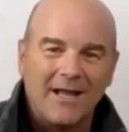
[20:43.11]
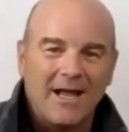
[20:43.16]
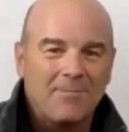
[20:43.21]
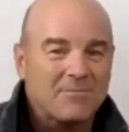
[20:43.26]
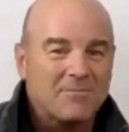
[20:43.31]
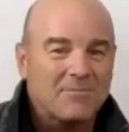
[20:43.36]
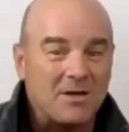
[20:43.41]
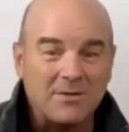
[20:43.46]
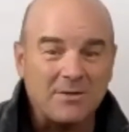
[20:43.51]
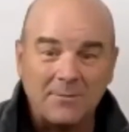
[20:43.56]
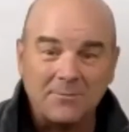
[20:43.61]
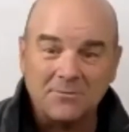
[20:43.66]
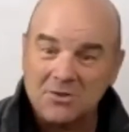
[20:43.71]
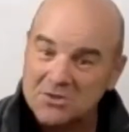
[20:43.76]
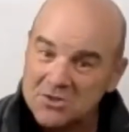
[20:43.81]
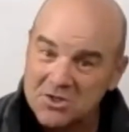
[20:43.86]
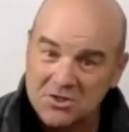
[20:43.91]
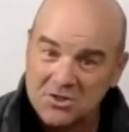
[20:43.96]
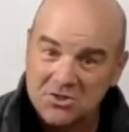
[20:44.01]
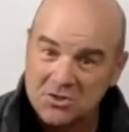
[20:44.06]
Sometimes it's
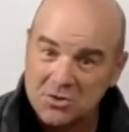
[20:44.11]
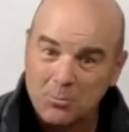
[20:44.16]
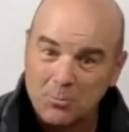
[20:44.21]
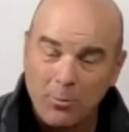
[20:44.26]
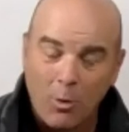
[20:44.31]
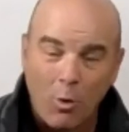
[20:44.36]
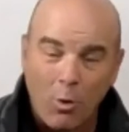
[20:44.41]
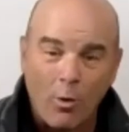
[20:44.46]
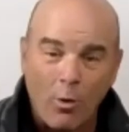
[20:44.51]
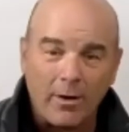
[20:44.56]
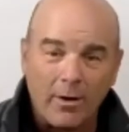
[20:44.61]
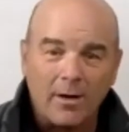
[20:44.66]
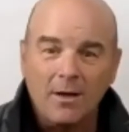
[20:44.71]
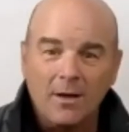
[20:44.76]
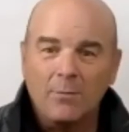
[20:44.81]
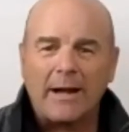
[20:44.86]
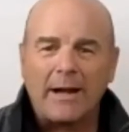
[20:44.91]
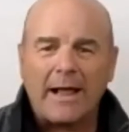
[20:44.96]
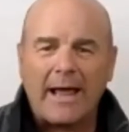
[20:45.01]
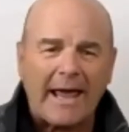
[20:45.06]
just support,
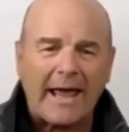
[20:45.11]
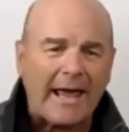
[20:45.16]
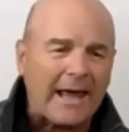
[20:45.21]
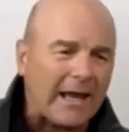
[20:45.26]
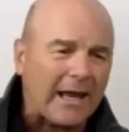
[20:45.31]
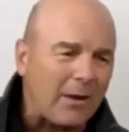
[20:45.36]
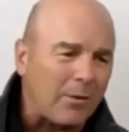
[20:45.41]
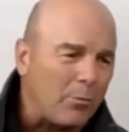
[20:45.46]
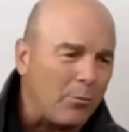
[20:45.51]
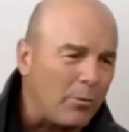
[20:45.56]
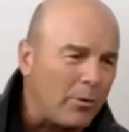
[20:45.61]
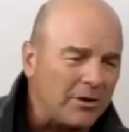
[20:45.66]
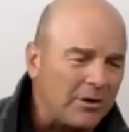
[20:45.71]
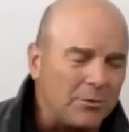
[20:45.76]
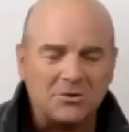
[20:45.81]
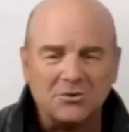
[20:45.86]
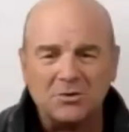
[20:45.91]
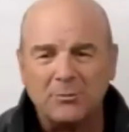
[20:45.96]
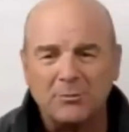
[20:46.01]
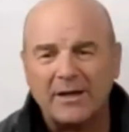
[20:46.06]
but hey, what are you doing with
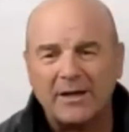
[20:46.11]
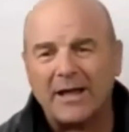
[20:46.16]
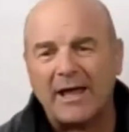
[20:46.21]
social media?